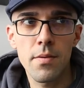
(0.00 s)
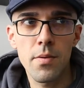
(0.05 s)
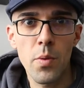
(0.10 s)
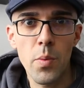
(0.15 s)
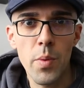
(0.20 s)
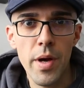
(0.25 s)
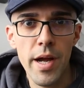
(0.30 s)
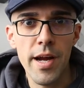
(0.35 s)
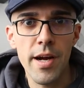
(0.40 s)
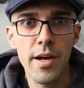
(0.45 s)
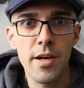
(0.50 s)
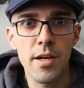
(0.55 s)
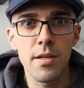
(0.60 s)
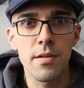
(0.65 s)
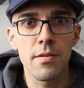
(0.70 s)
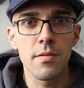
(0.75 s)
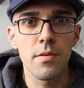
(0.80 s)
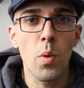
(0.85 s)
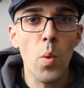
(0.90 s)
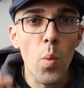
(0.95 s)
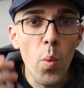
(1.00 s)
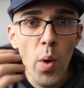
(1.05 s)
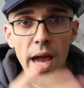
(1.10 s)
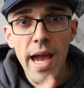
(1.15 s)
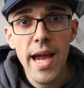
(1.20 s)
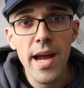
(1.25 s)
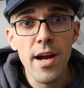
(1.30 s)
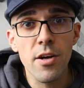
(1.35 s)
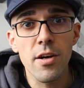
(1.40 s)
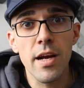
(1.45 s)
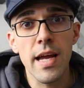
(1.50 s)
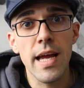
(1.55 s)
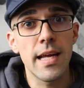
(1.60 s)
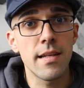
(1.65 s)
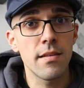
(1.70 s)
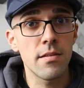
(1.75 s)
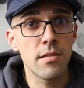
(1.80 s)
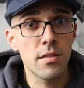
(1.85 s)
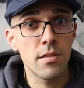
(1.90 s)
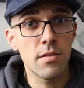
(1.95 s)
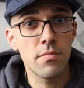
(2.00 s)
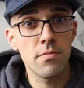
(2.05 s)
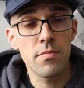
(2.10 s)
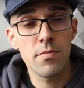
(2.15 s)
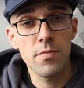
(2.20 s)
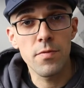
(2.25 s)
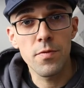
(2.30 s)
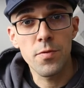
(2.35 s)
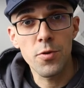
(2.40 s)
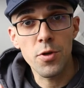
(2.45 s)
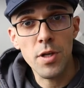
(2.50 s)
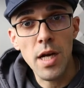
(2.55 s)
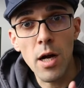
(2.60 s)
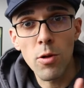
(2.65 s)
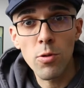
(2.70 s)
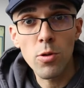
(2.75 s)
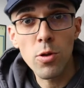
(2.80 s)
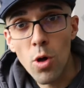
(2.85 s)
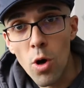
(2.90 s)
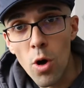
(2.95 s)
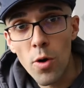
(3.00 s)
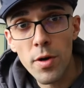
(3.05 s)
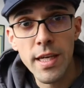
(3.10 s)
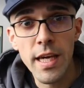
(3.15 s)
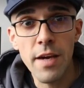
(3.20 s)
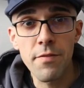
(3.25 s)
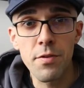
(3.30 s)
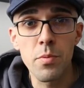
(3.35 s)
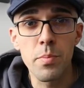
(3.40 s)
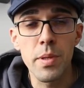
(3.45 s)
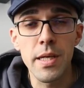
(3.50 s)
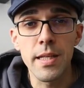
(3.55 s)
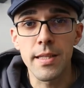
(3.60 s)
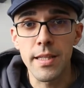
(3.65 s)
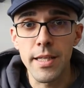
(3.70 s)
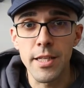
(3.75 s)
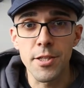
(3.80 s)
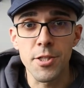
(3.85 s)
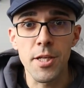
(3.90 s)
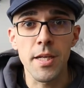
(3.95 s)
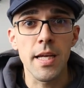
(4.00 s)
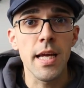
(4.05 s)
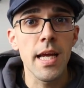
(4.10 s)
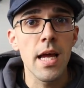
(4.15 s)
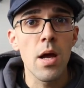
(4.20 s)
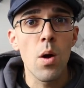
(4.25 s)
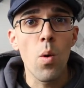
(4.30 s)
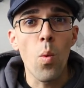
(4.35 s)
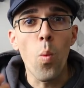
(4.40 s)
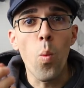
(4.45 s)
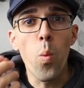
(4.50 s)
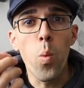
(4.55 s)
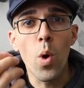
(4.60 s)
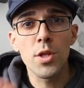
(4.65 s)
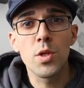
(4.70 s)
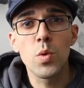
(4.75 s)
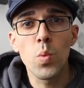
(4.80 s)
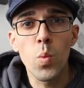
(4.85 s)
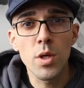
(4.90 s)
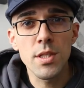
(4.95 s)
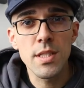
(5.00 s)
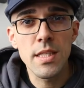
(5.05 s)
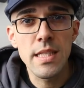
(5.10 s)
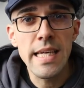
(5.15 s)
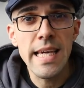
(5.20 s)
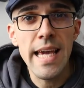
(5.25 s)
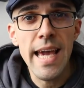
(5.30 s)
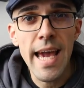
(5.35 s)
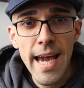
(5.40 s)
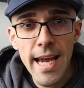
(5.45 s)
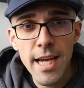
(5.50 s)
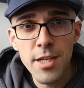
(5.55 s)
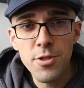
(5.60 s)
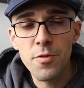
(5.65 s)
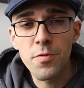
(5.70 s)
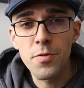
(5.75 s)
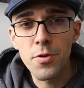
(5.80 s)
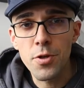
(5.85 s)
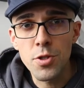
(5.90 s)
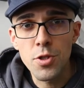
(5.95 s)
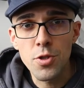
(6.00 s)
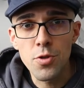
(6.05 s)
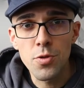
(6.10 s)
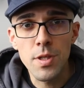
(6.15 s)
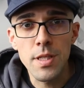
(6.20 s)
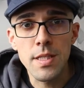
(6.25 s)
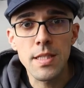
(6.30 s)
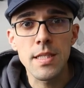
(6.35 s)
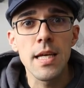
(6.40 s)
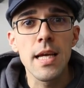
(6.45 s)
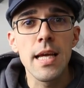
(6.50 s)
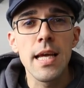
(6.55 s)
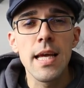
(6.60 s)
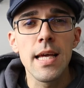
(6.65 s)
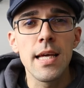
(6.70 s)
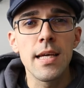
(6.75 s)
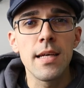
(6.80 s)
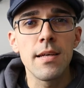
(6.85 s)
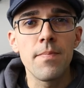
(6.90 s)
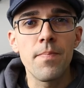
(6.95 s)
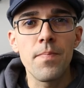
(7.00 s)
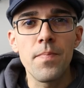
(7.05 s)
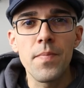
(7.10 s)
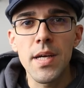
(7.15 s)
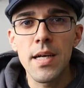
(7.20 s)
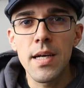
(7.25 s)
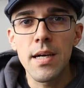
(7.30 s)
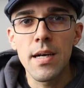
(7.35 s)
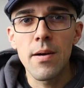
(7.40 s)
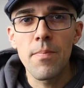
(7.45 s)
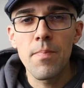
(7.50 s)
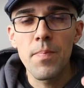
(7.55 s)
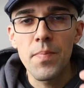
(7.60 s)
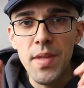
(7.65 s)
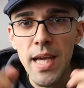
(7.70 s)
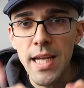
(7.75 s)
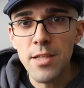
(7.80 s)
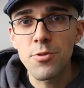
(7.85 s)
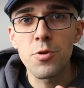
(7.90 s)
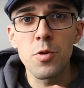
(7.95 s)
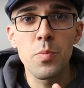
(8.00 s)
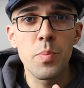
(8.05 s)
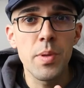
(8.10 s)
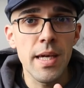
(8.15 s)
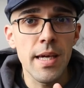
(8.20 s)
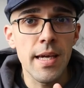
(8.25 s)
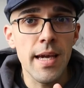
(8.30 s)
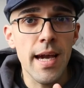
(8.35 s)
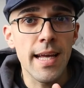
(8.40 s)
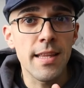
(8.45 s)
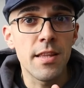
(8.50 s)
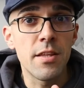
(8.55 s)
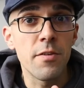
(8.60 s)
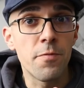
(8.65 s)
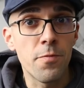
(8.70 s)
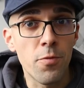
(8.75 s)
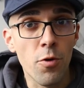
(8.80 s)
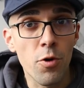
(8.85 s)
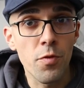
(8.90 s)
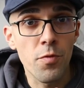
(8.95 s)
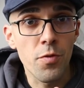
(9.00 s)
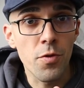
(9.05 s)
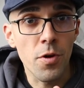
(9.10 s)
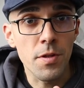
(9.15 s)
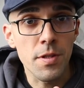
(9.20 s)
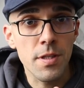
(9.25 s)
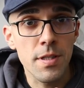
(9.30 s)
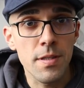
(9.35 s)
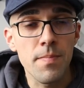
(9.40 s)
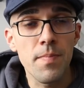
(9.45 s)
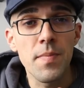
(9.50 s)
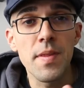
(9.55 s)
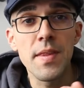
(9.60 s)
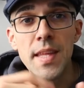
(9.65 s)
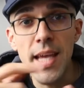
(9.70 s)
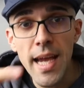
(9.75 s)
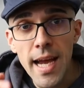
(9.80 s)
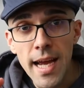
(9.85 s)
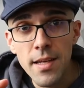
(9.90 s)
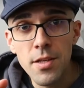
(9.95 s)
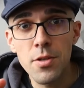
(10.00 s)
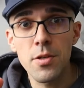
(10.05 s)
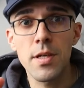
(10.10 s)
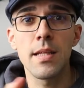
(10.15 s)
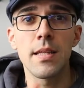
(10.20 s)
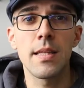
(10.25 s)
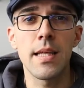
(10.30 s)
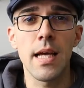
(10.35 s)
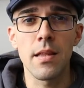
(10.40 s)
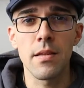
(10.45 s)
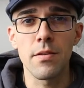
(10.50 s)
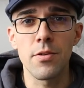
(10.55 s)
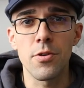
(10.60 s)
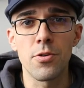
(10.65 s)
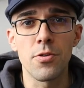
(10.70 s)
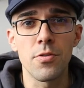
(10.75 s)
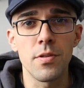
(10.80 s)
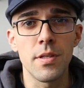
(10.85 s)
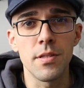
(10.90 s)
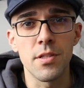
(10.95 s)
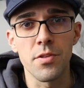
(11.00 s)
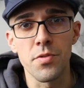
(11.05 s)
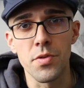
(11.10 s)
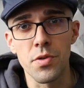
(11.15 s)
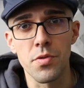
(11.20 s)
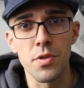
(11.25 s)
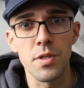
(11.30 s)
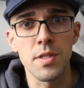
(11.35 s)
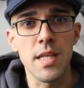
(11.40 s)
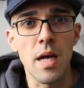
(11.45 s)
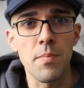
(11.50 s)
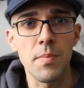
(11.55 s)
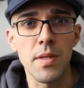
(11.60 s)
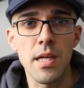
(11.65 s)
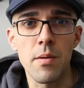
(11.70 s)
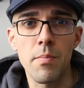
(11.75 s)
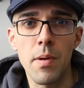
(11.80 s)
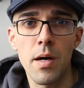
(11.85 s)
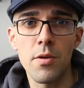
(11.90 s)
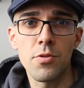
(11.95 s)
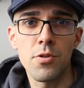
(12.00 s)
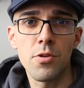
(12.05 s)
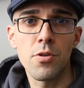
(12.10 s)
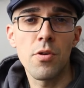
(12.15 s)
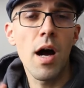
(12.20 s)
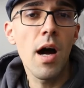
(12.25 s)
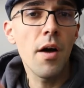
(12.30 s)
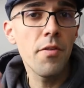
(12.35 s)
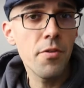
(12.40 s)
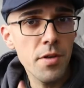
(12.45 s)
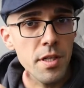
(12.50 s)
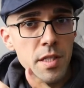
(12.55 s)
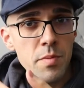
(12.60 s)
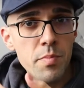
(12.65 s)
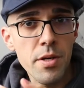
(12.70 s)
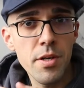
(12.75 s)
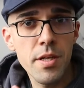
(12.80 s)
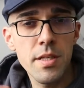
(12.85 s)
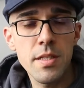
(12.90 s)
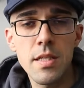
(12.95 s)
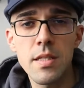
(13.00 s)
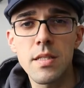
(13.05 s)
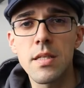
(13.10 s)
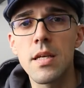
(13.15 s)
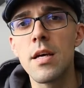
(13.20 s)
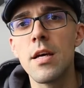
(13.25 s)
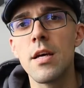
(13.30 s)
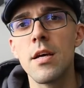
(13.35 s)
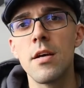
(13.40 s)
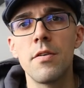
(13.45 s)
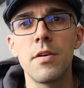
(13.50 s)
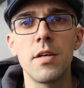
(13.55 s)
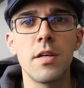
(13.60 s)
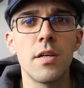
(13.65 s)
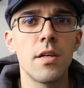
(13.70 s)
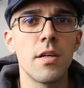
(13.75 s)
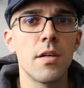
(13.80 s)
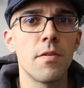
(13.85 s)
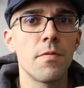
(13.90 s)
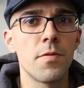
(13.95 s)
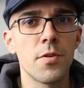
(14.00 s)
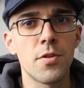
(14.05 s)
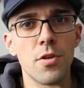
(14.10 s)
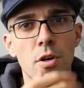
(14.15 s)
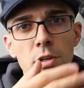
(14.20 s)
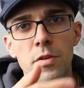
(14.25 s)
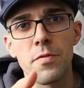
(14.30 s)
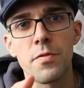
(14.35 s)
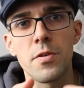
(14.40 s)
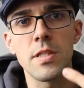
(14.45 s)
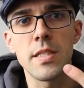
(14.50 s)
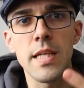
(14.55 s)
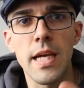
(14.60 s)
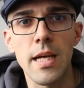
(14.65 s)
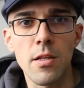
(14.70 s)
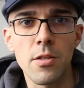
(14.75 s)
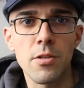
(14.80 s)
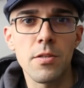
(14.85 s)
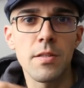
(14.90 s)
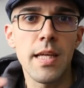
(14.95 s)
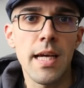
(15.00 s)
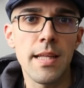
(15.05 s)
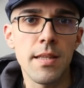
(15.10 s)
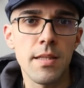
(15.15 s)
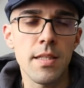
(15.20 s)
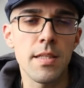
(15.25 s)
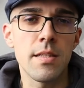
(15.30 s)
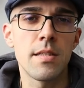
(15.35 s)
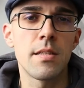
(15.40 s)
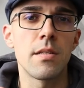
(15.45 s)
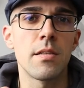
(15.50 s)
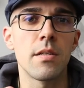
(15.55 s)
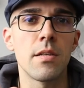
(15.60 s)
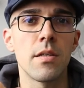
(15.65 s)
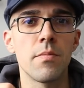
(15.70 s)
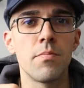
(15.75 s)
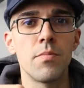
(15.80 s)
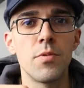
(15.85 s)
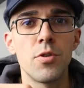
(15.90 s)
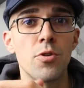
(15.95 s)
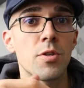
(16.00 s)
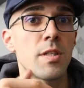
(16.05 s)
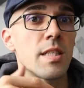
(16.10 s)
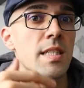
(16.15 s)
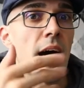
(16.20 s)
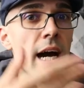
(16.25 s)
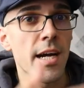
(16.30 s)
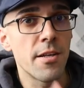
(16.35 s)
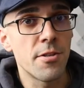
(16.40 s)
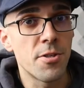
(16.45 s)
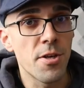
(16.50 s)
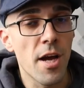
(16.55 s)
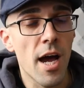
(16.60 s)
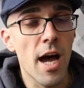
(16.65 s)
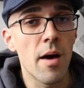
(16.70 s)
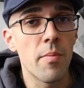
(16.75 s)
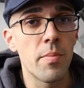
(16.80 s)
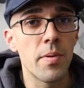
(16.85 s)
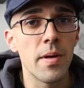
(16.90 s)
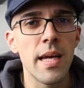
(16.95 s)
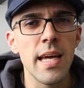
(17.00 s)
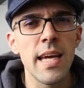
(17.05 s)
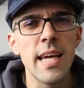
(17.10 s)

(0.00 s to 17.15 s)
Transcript: where and for how long have you been teaching, what was the age of your students, that should be at the forefront. Then you can tell your interviewer something about your other experiences, photographer, sailor, dentist, your side job,